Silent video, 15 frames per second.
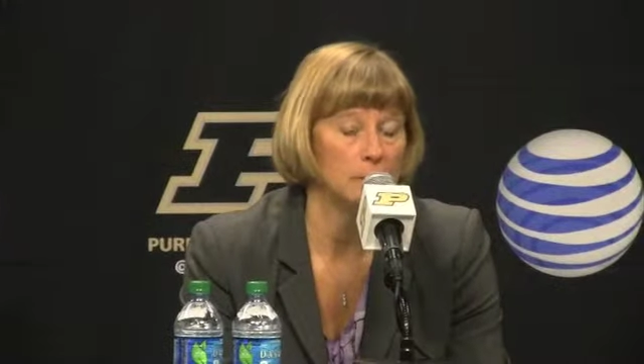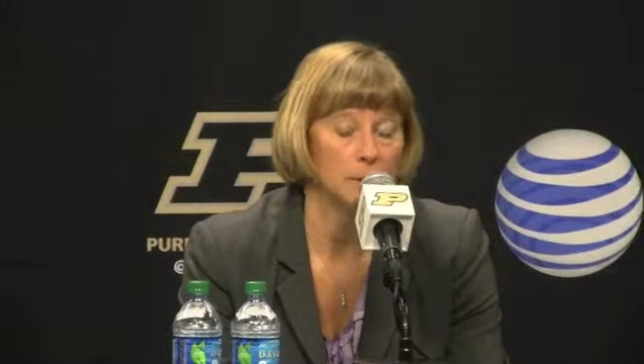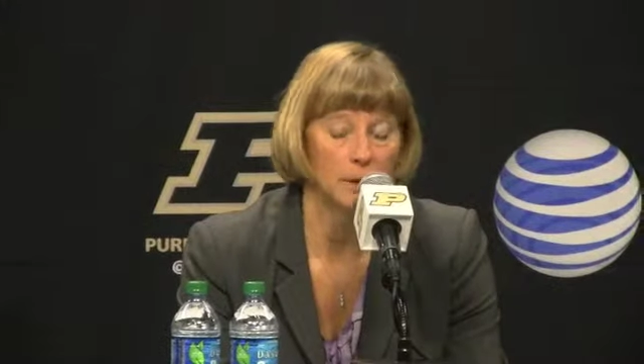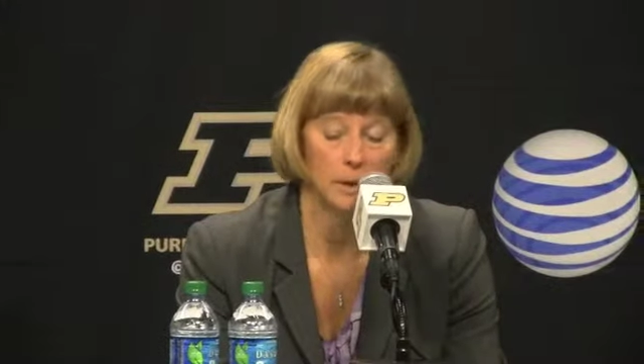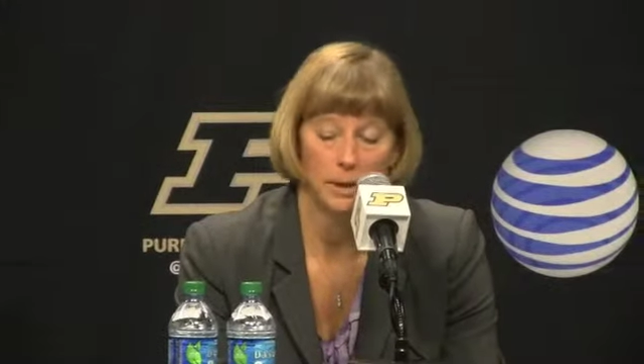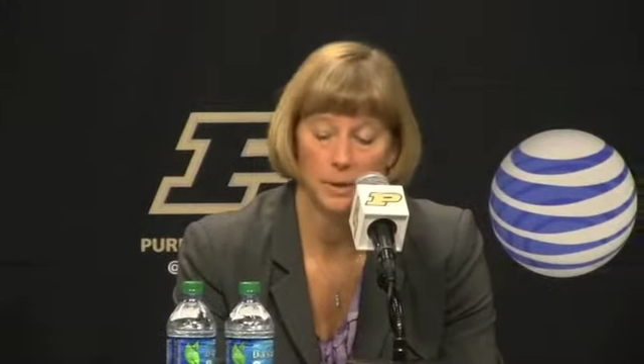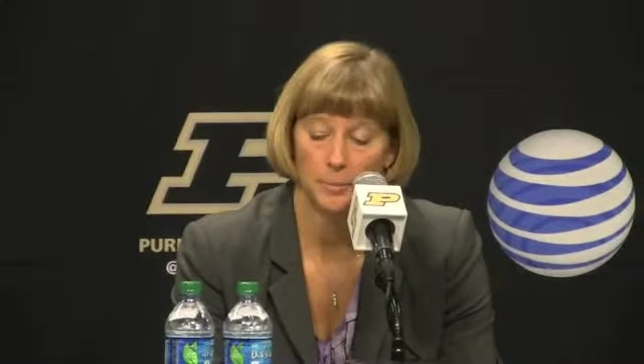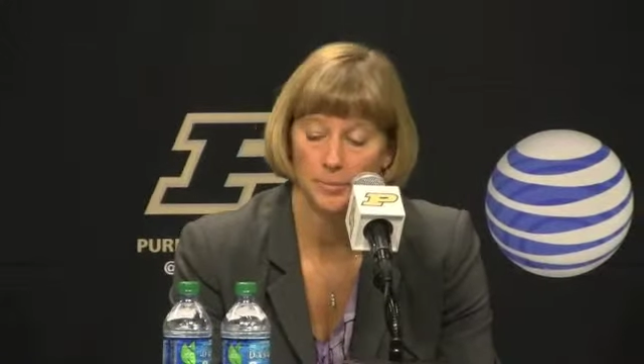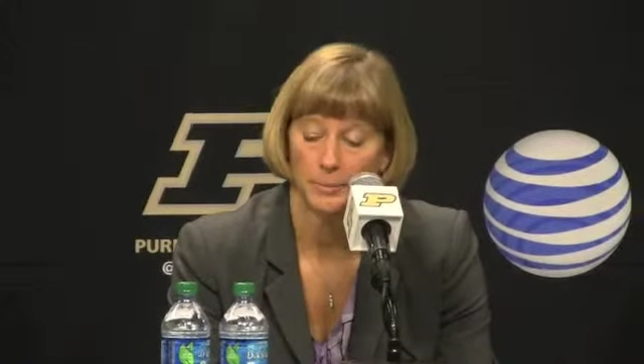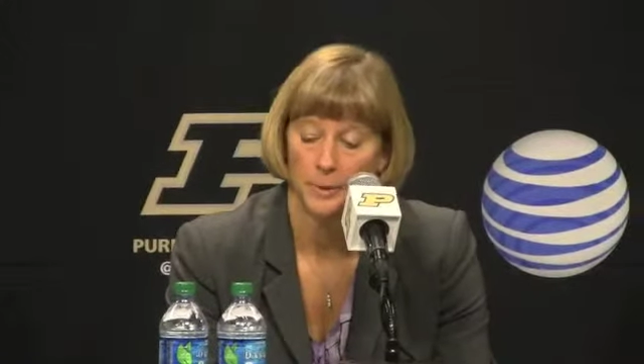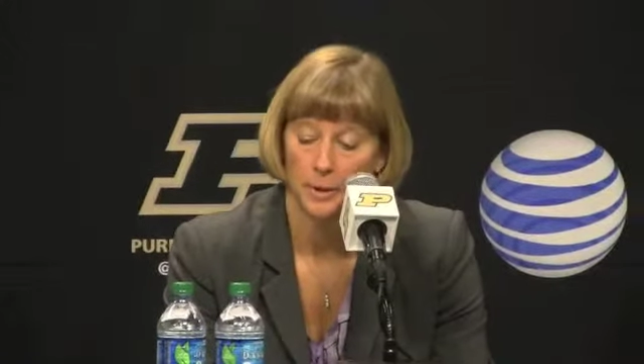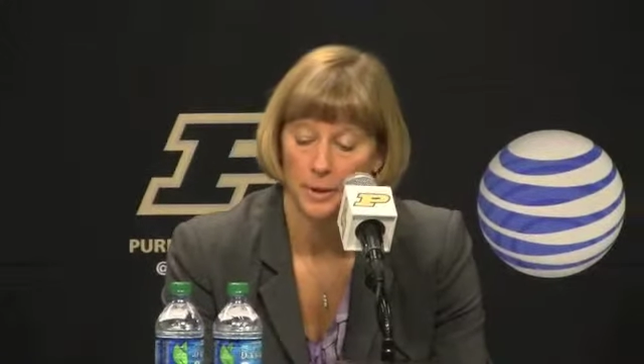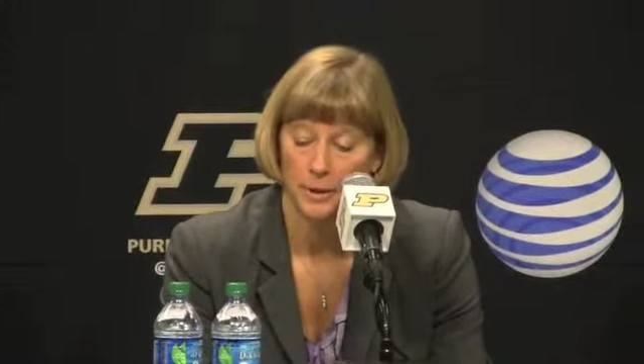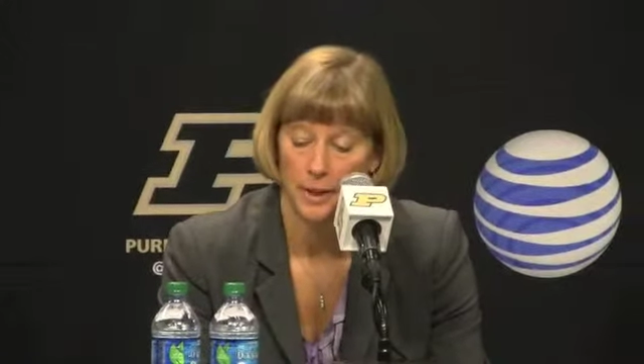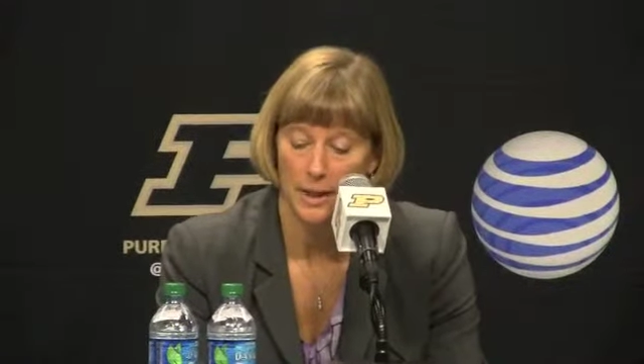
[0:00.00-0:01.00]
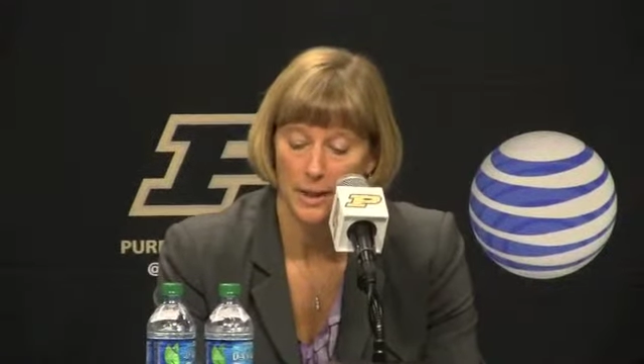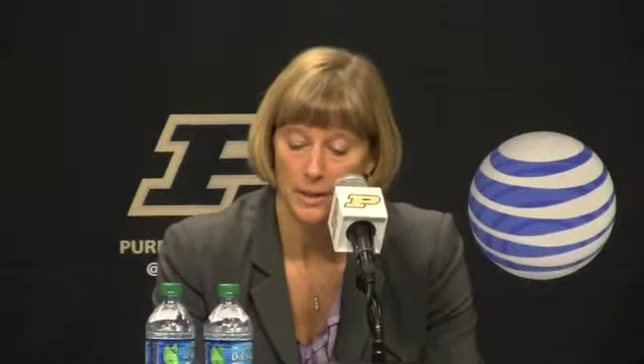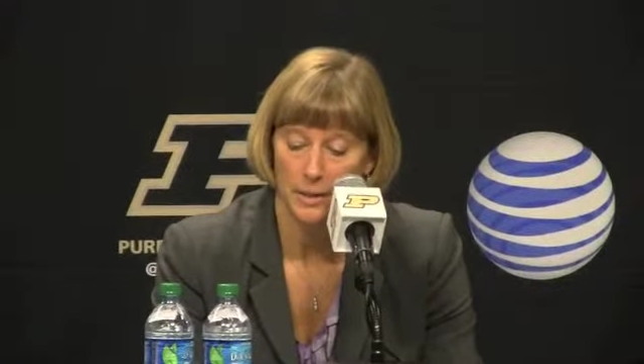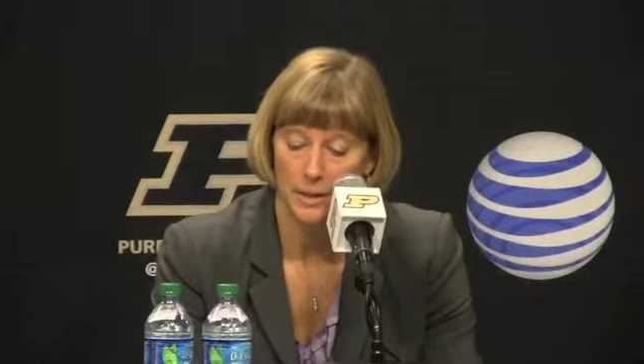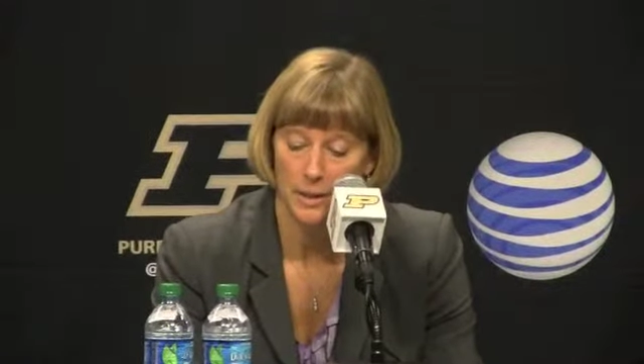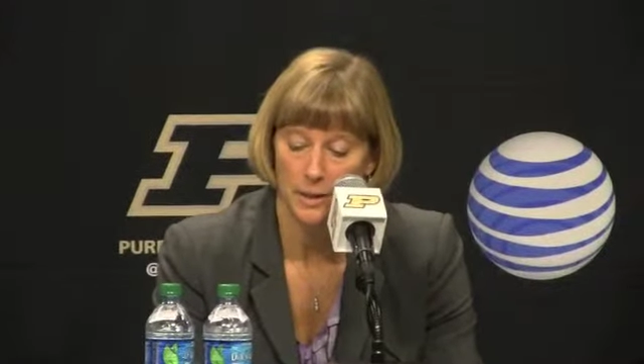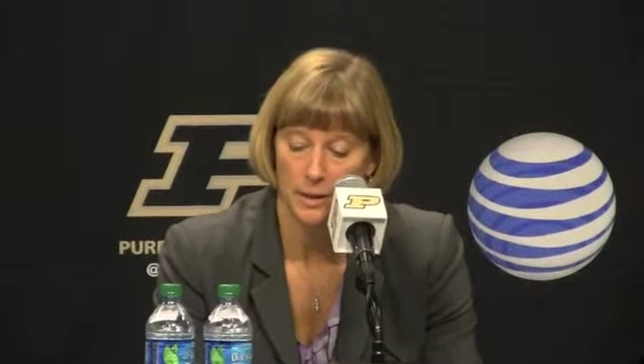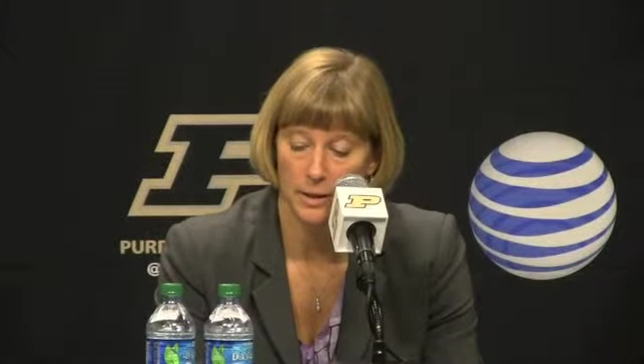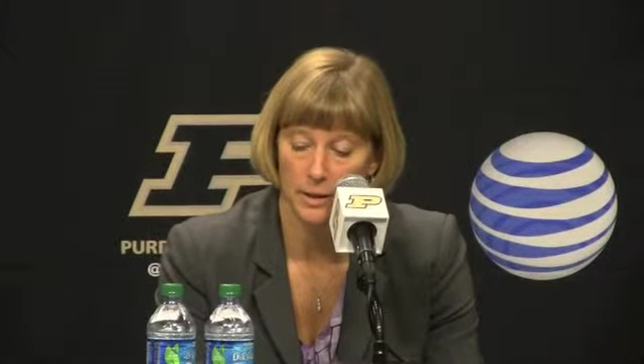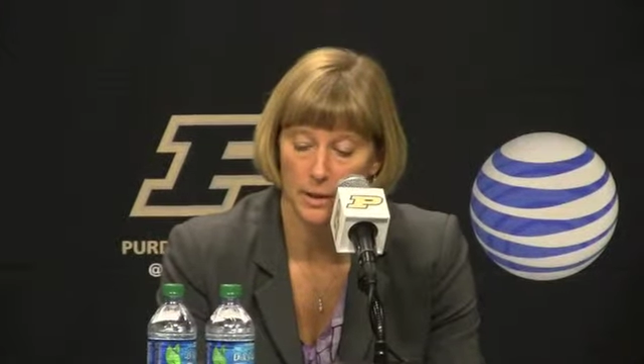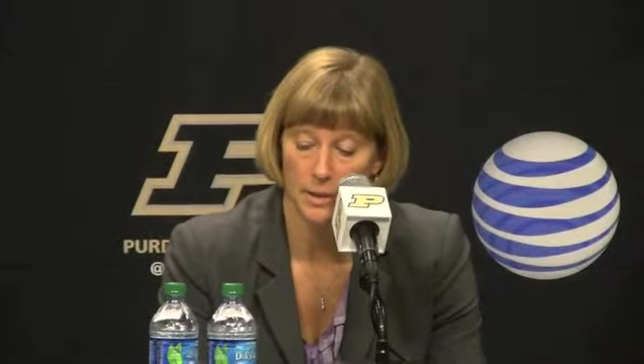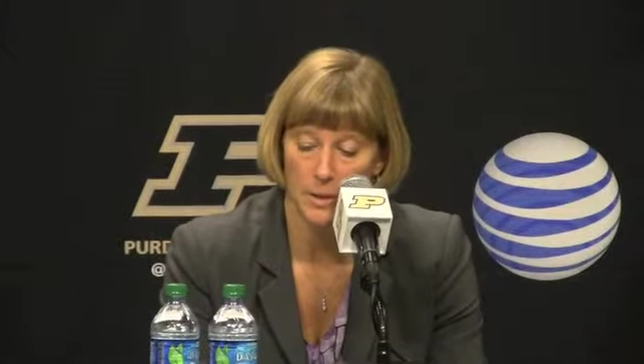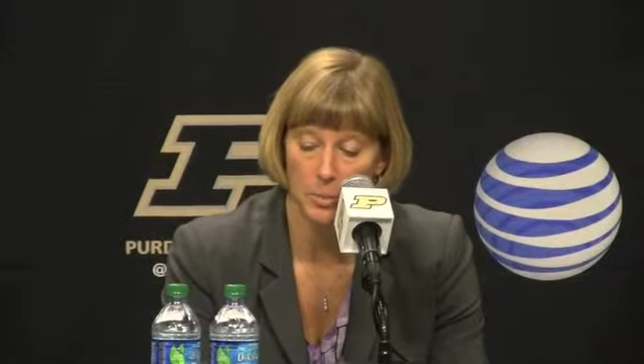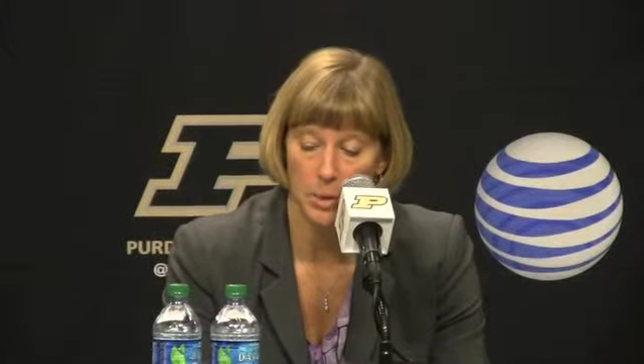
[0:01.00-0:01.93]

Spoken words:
And it's